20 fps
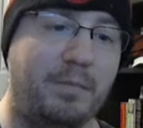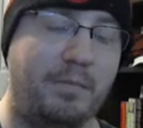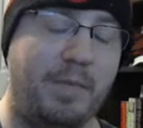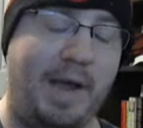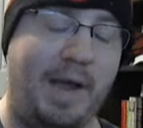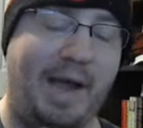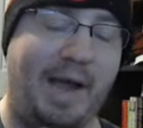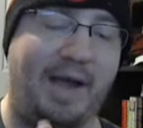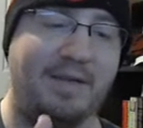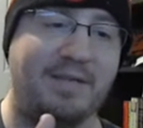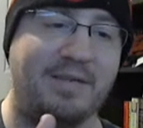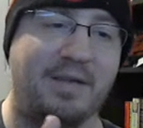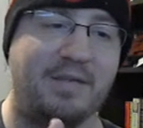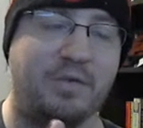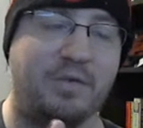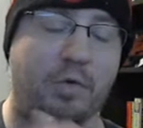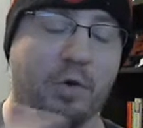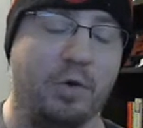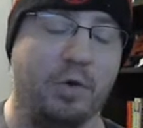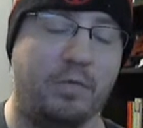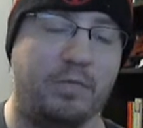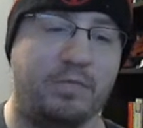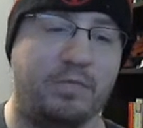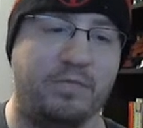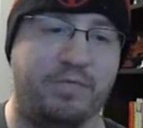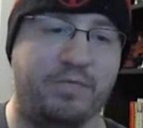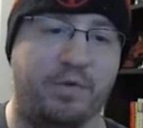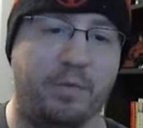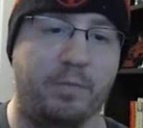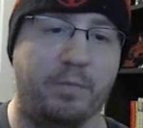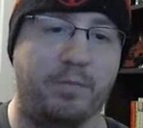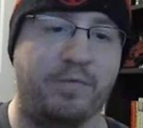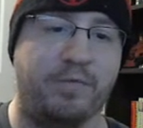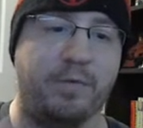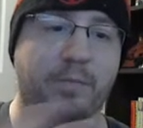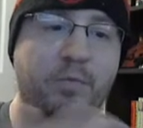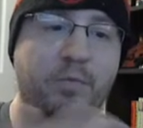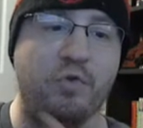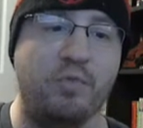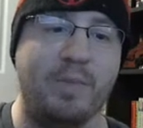access or for
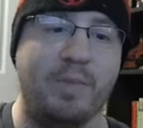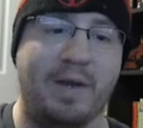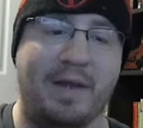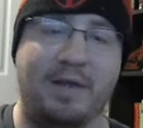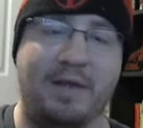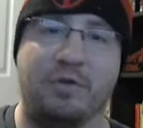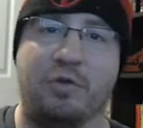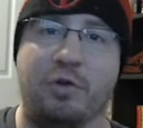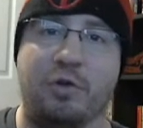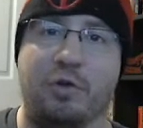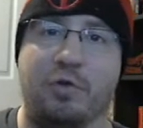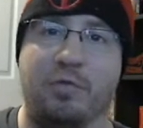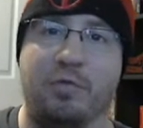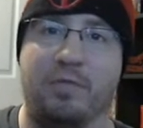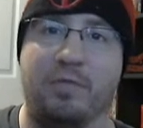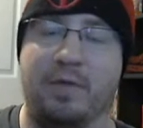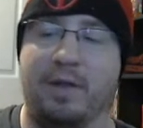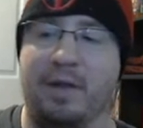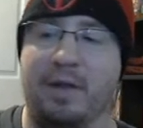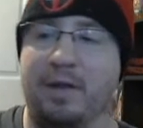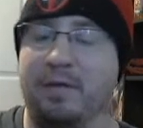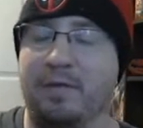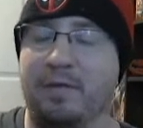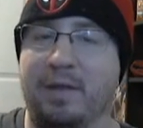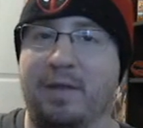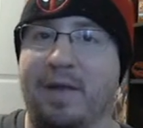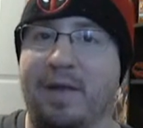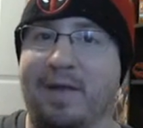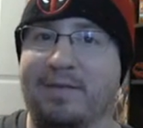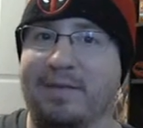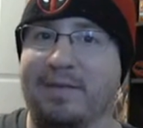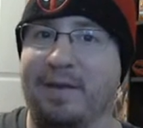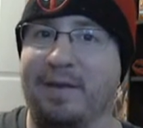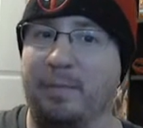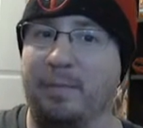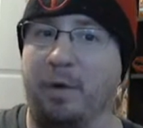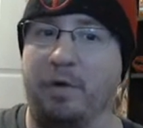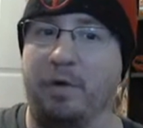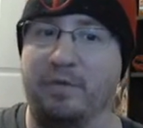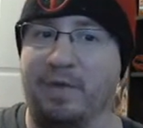movement into the next
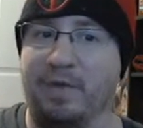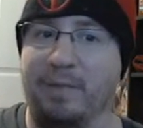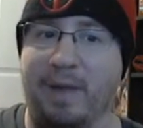Kingdom Hearts game